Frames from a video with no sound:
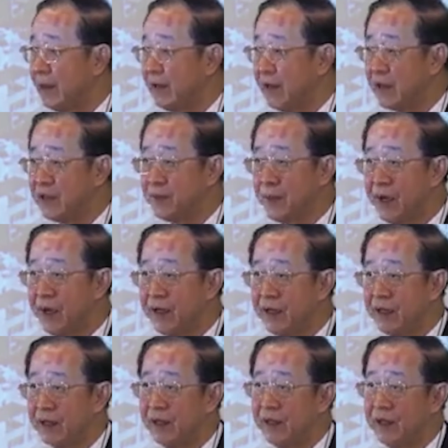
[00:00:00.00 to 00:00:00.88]

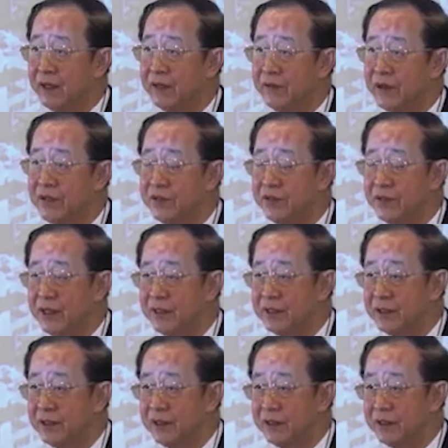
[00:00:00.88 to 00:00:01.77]
Despite the
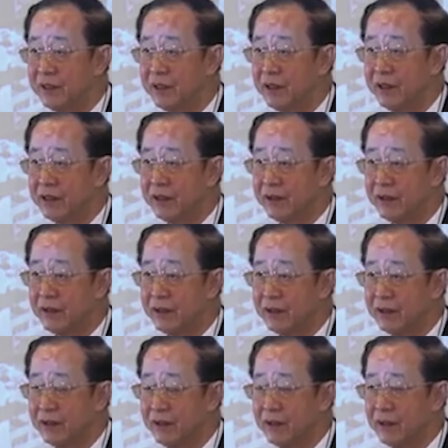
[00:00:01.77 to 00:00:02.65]
restriction,
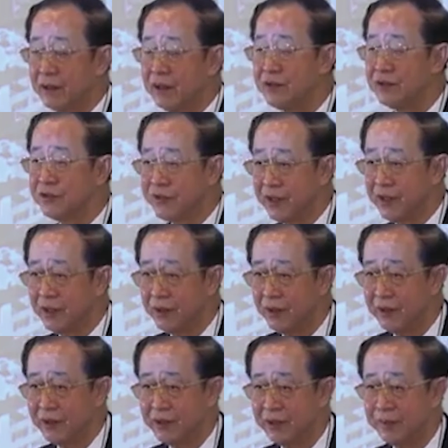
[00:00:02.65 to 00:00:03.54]
the constraint
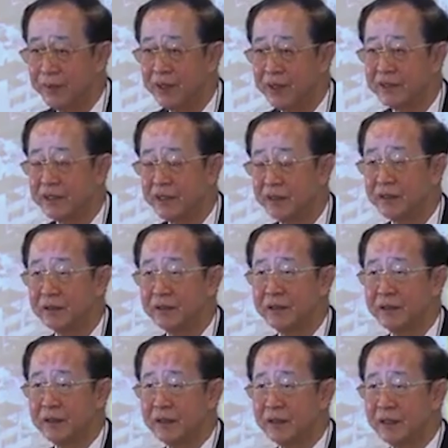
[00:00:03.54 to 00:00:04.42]
on the budget,
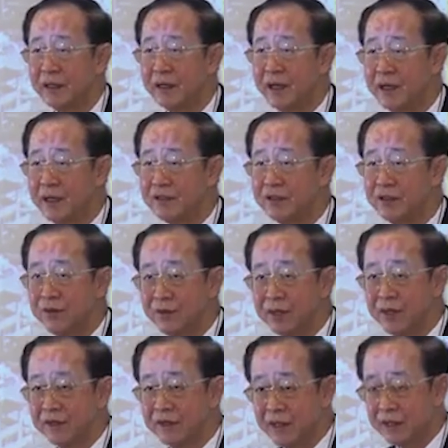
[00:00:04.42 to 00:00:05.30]
the national
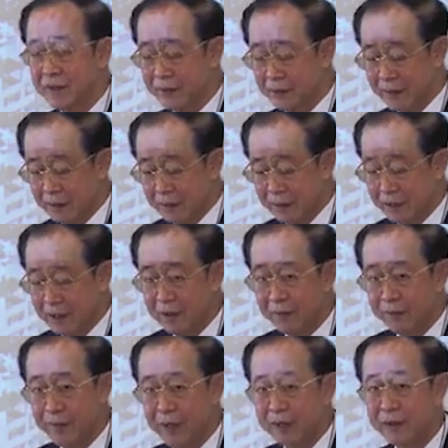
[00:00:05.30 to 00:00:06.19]
budget,
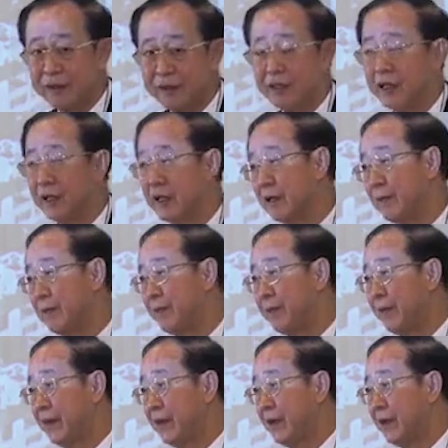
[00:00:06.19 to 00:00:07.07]
but
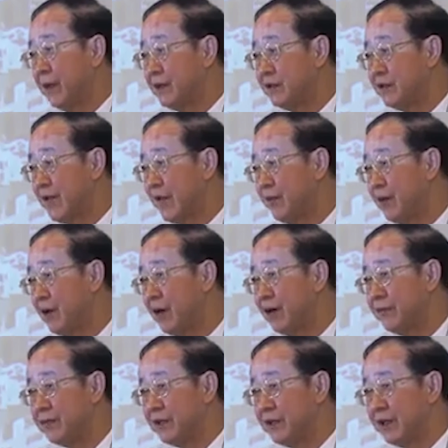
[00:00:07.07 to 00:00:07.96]
some
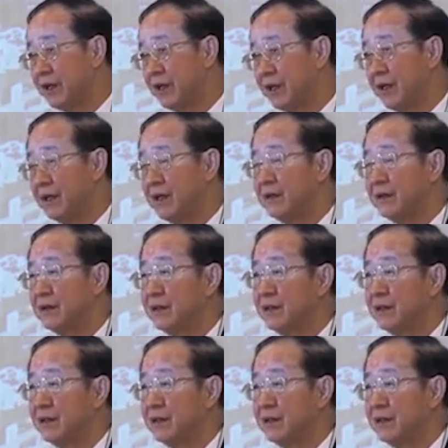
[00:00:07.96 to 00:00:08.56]
of the